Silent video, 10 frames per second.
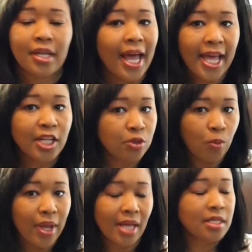I had to
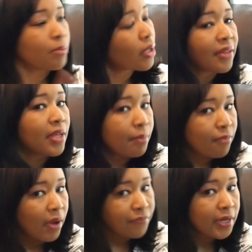wait. I said, I'm going to have to get
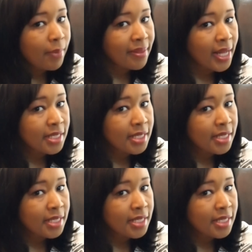offended by that